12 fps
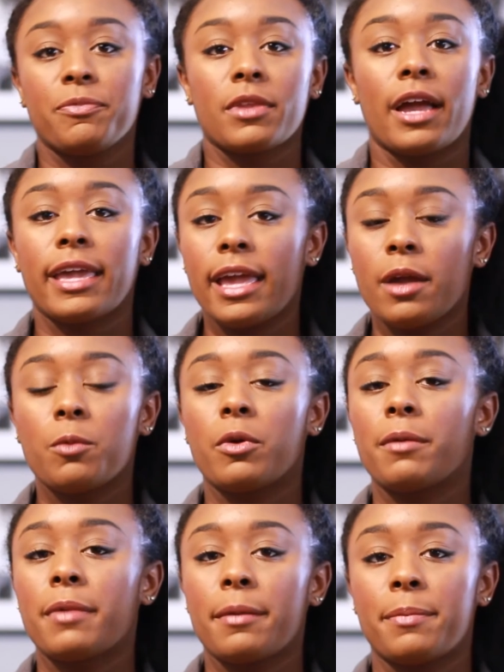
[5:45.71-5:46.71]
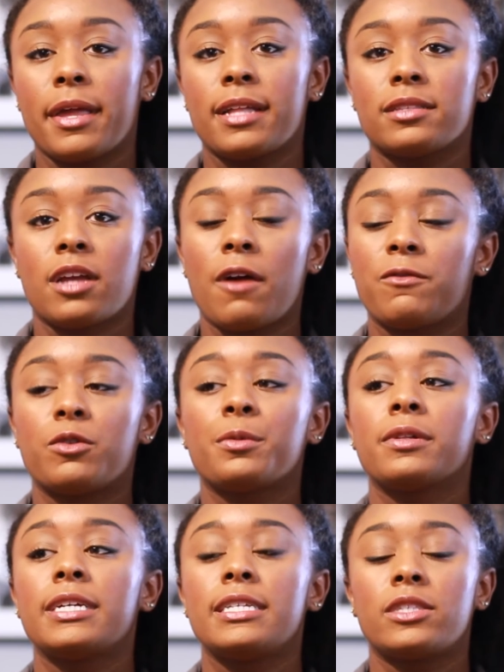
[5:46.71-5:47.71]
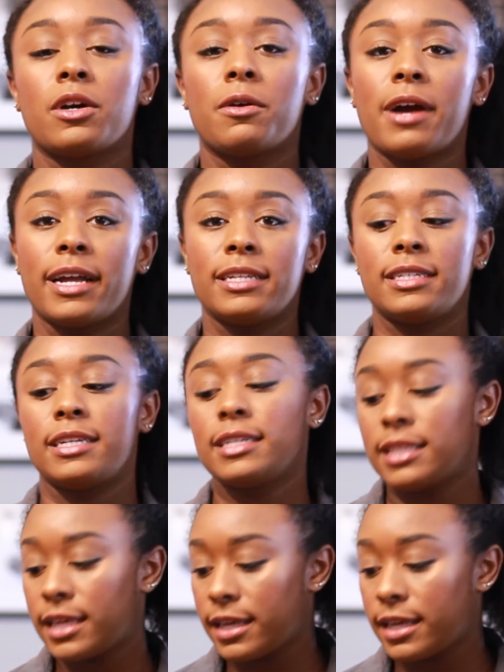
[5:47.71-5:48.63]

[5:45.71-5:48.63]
I can't wear my pants comfortably, so I did